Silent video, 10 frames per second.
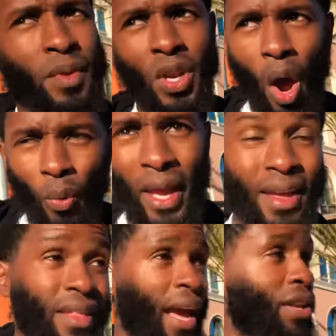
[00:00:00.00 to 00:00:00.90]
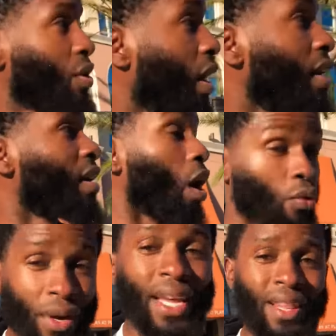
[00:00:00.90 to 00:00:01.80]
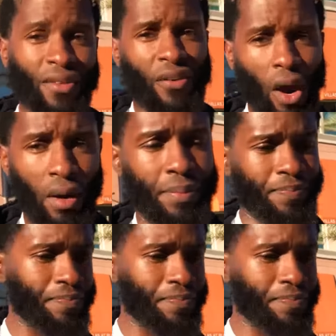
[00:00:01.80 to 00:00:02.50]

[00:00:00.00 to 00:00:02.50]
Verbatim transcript: knowing that you're gonna go really far.